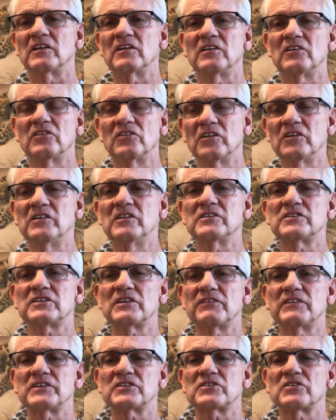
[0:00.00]
goodness
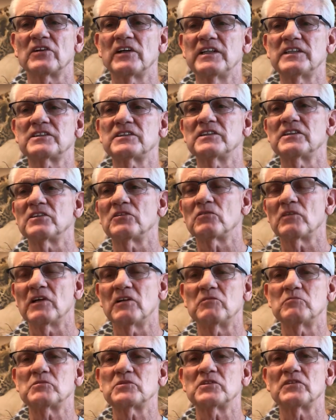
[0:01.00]
of his grace and the
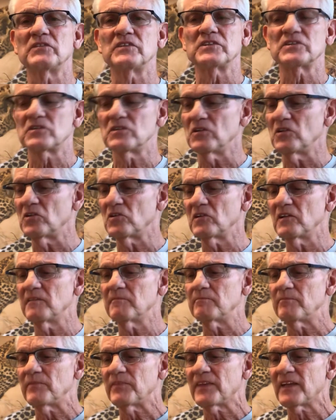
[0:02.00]
realms of his glory.
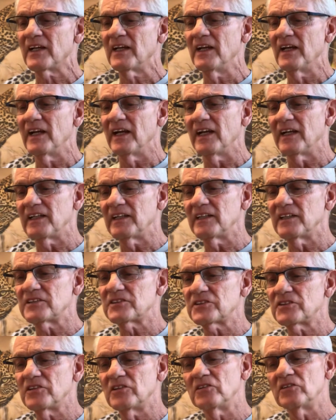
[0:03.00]
And
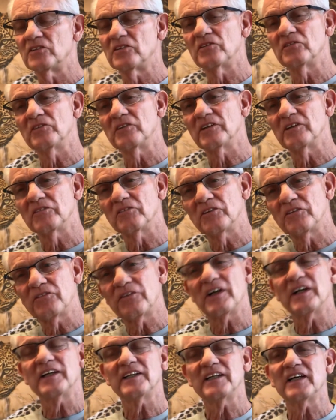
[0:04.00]
so we
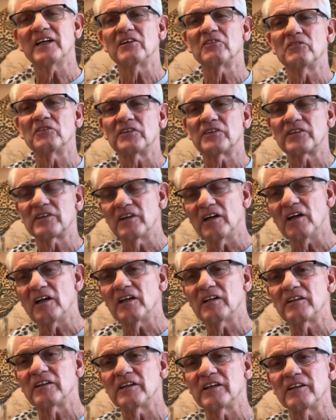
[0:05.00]
find out with
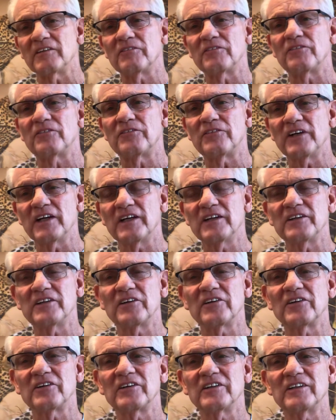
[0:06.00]
God that
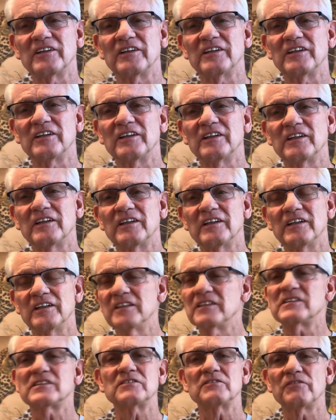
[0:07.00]
failure
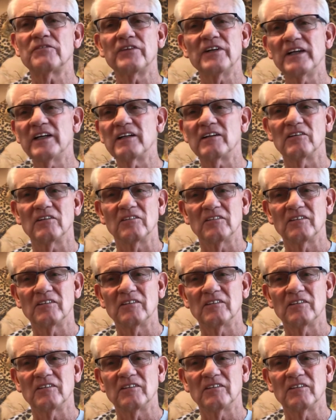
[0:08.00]
isn't fatal.